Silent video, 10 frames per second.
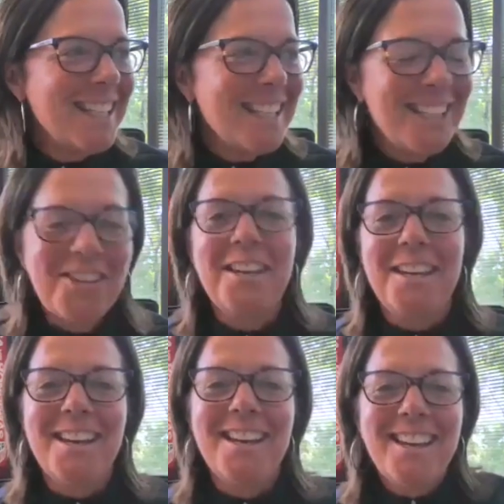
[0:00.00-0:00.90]

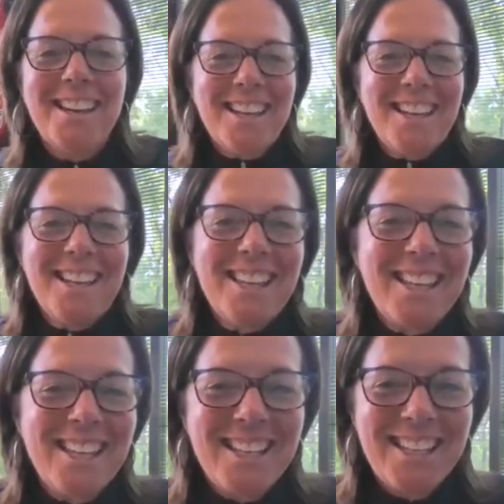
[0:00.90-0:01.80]

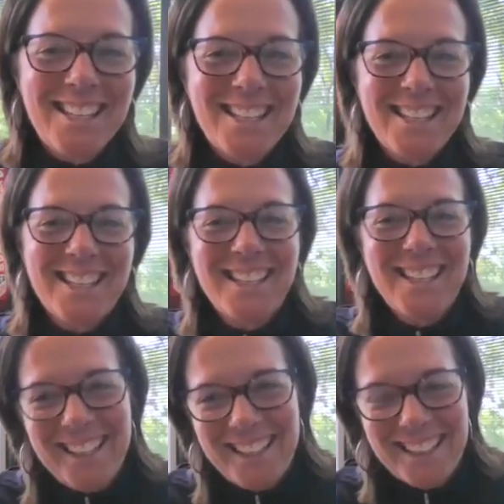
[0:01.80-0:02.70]

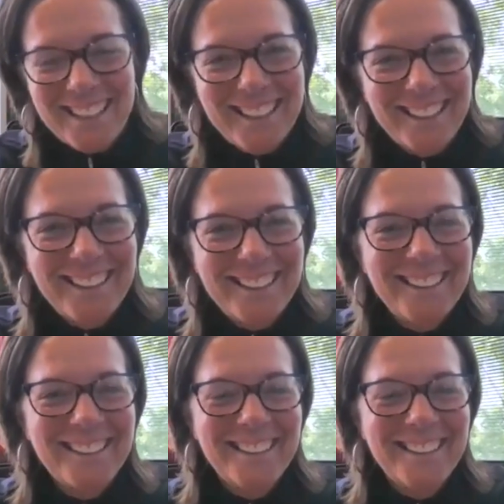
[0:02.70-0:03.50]
The person shown says nothing.